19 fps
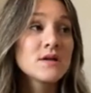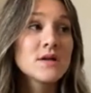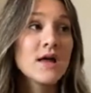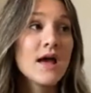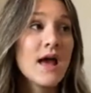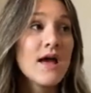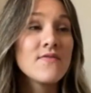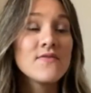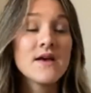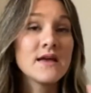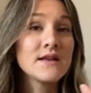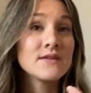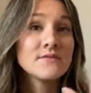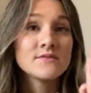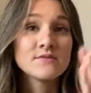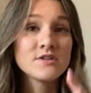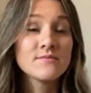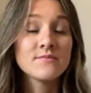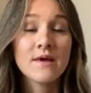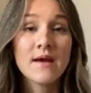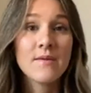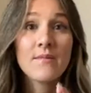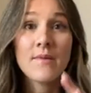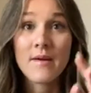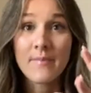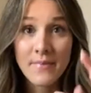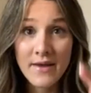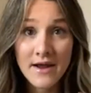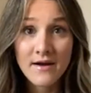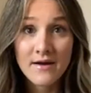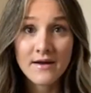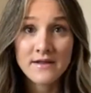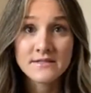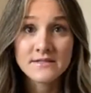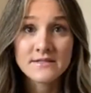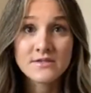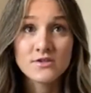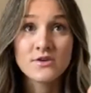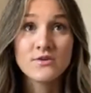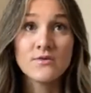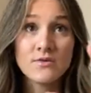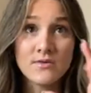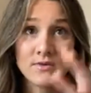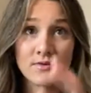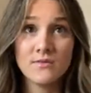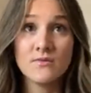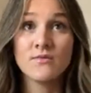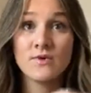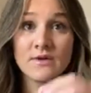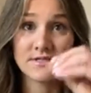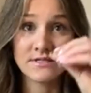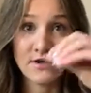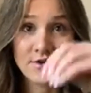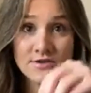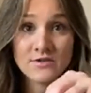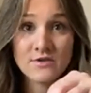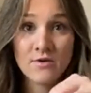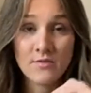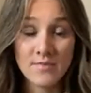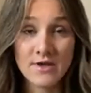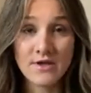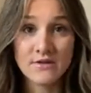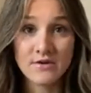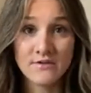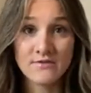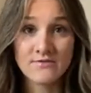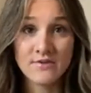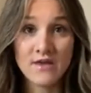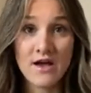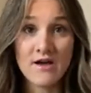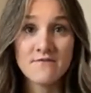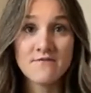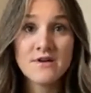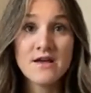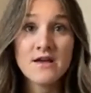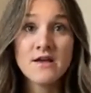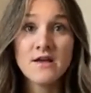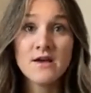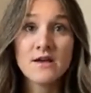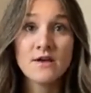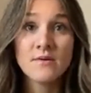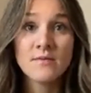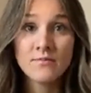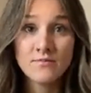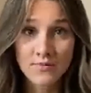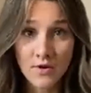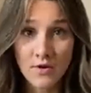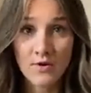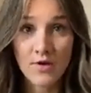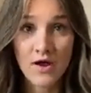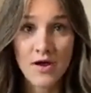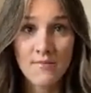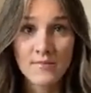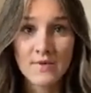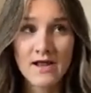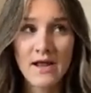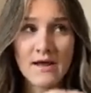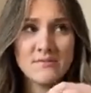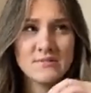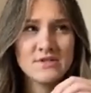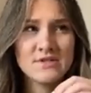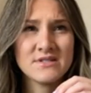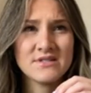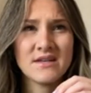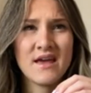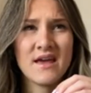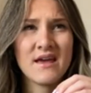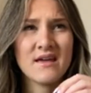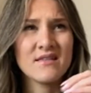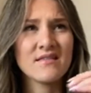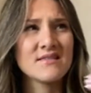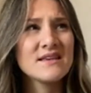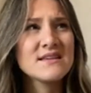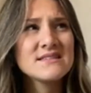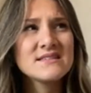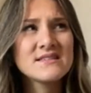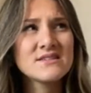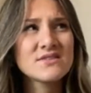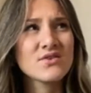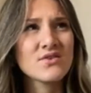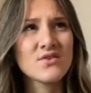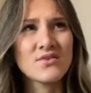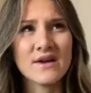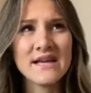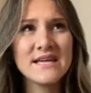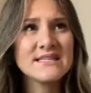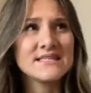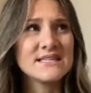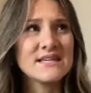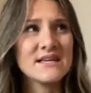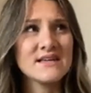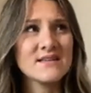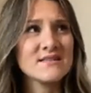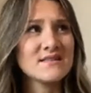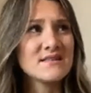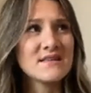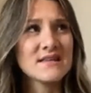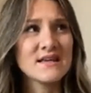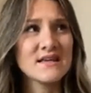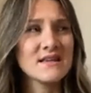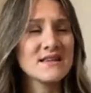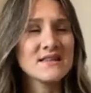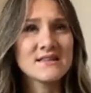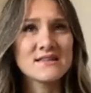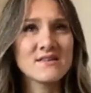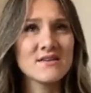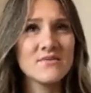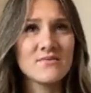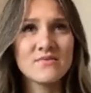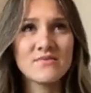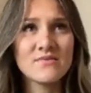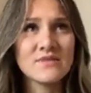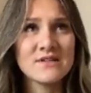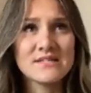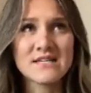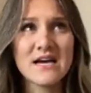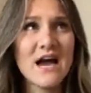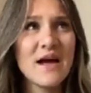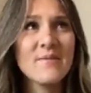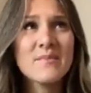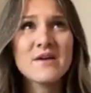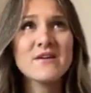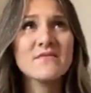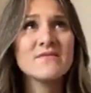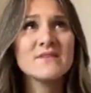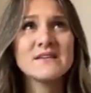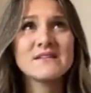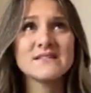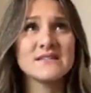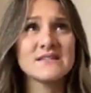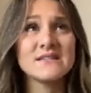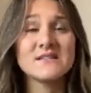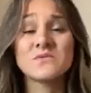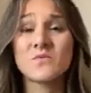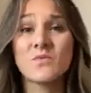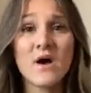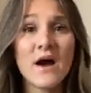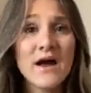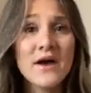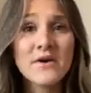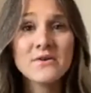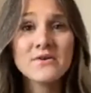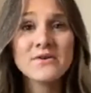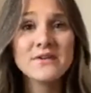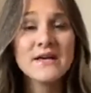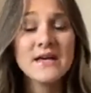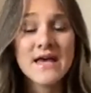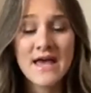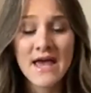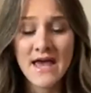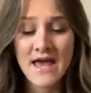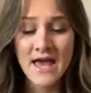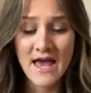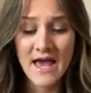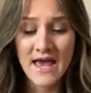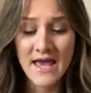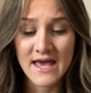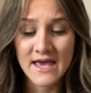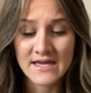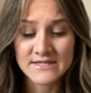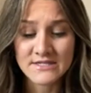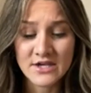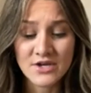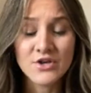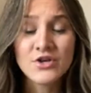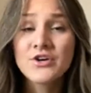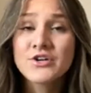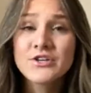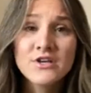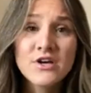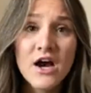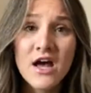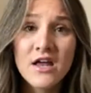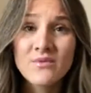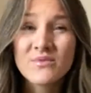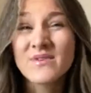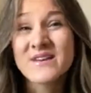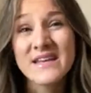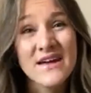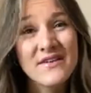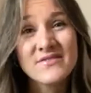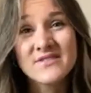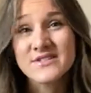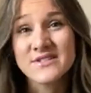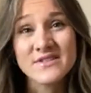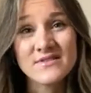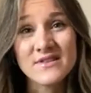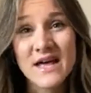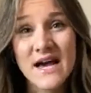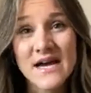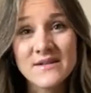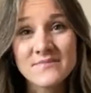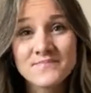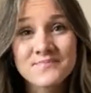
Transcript: then to my parents, who was also a pillar of love, broke up. And I'm just like, this is crazy. Like the timing of this is wild, and a good God would never do that.